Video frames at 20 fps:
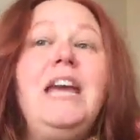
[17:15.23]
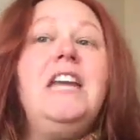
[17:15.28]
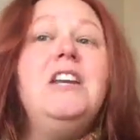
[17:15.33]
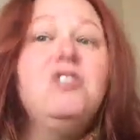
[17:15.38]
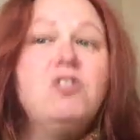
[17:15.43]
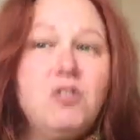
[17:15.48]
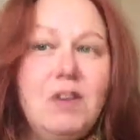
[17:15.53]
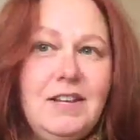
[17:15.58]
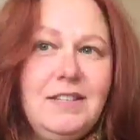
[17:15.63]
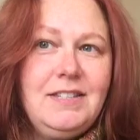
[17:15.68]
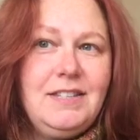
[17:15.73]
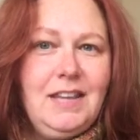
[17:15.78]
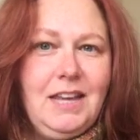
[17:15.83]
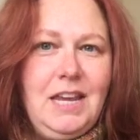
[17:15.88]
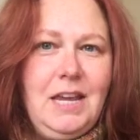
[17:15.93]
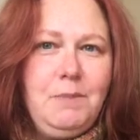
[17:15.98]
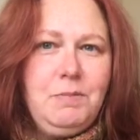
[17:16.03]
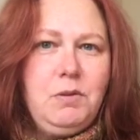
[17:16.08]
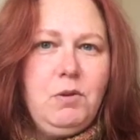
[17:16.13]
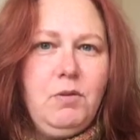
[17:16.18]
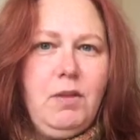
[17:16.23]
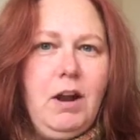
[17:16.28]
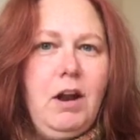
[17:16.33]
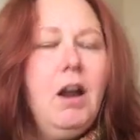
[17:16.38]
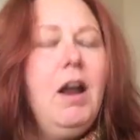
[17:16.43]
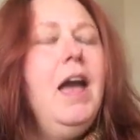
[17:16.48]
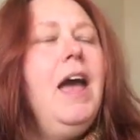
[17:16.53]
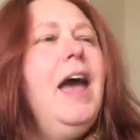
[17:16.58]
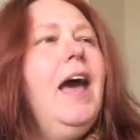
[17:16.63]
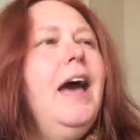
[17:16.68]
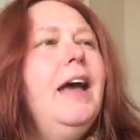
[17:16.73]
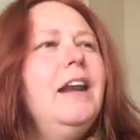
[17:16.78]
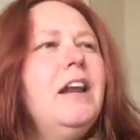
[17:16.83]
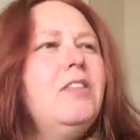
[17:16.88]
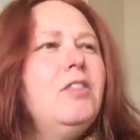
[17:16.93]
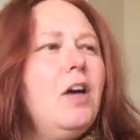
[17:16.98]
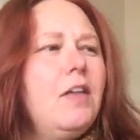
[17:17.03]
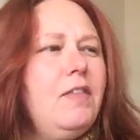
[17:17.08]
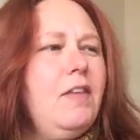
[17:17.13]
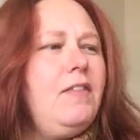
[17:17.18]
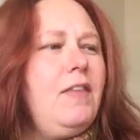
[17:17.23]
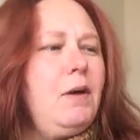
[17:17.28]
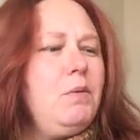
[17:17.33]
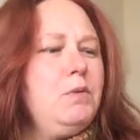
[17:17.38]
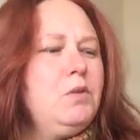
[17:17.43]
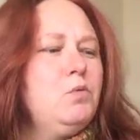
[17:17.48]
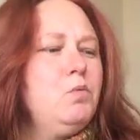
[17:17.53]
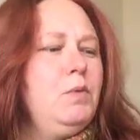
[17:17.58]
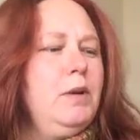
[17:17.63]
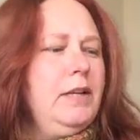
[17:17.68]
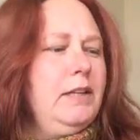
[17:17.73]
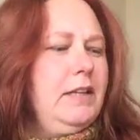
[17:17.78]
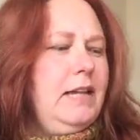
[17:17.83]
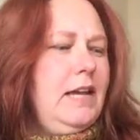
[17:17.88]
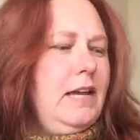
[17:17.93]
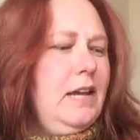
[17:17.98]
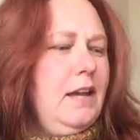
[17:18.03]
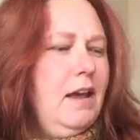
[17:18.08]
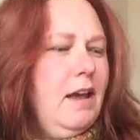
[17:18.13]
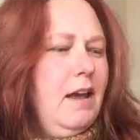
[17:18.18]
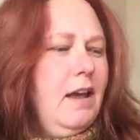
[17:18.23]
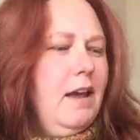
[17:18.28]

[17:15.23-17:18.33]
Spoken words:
interest that keeps you there. And I thought that that was really